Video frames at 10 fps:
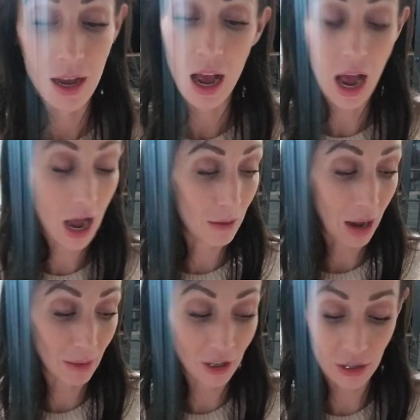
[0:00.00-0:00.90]

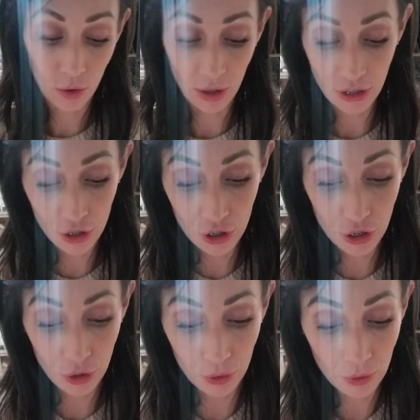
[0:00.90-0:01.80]
I'm just going to
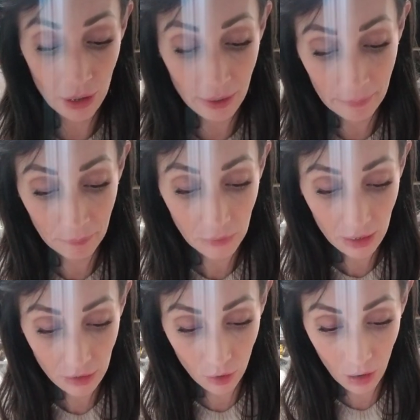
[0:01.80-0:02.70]
do,
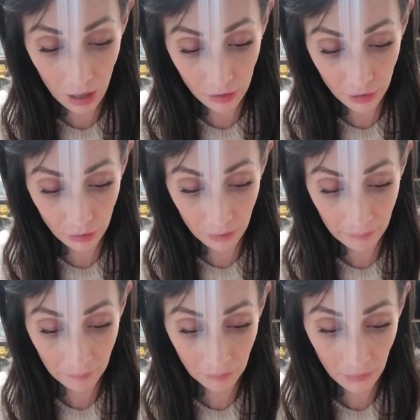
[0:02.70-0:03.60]
so I'll do
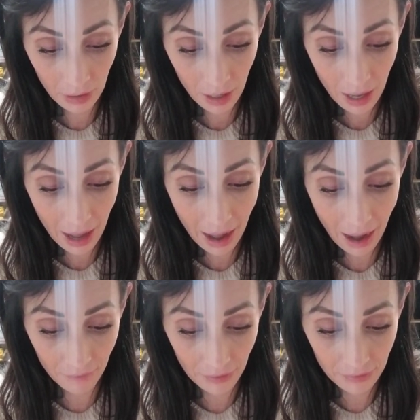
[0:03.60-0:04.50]

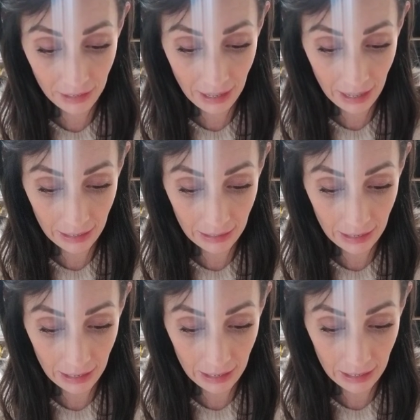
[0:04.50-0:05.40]
half of
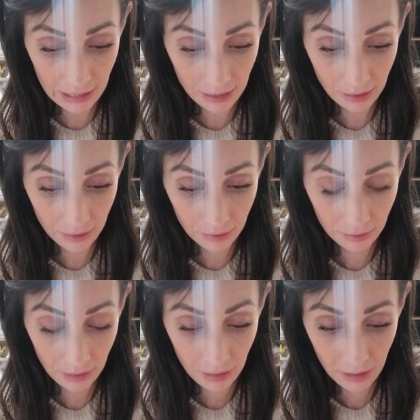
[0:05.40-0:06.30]
Santa
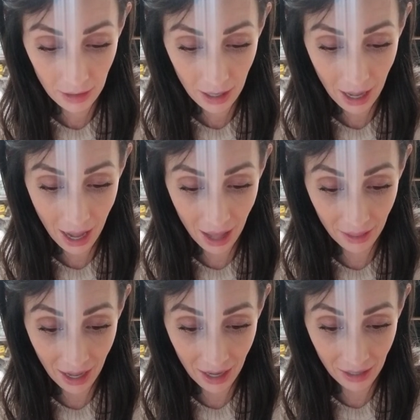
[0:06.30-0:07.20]
and
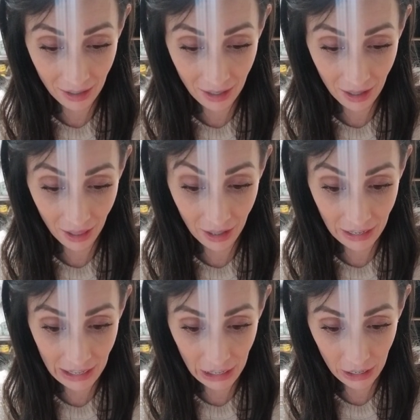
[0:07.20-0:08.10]
then the
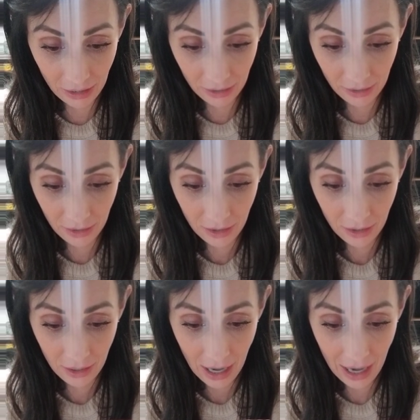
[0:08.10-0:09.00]
deer.
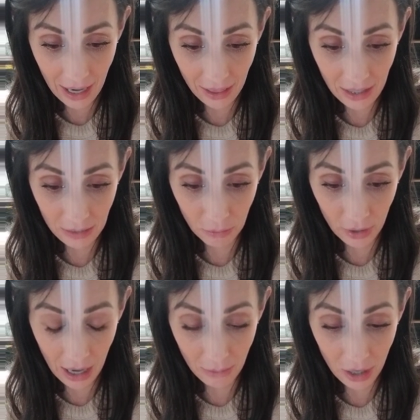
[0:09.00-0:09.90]
And at this
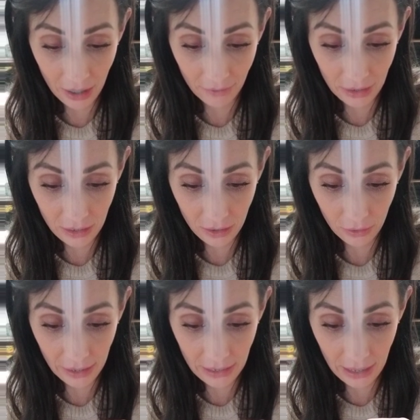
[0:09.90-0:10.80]
point, I'm not even
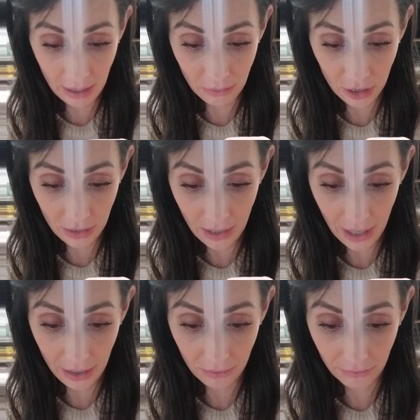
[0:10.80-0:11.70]
squeezing. I'm just
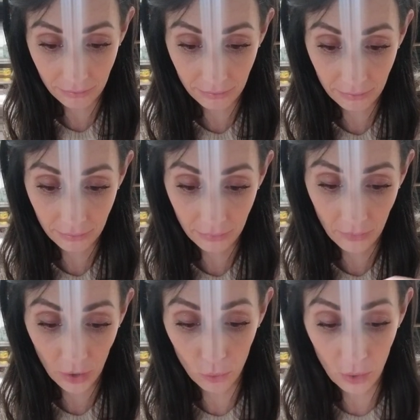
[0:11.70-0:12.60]
like
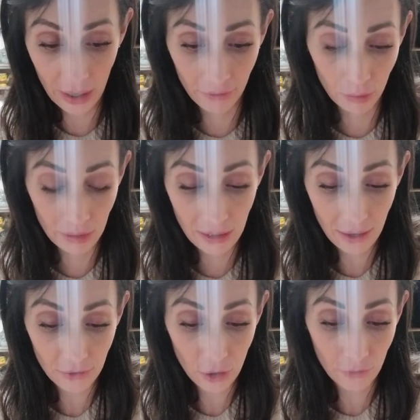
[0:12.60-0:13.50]
whatever was
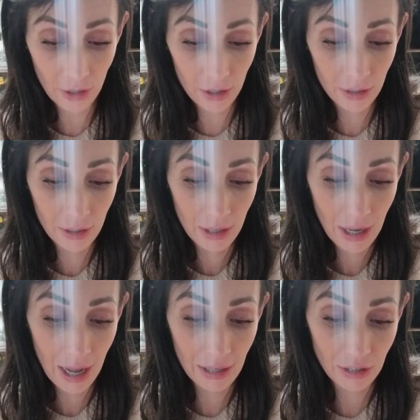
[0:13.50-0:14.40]
left over.
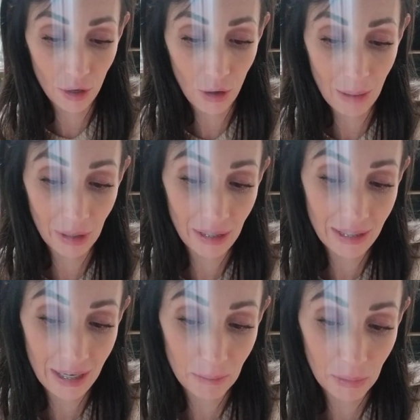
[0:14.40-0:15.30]
And so I'm gonna
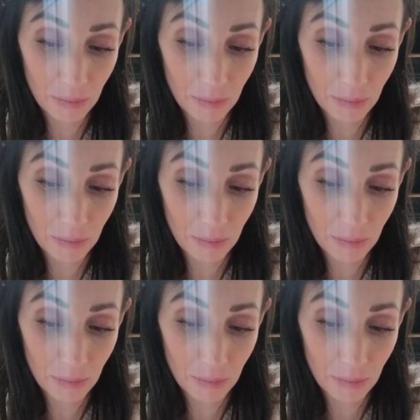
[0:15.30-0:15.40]
tip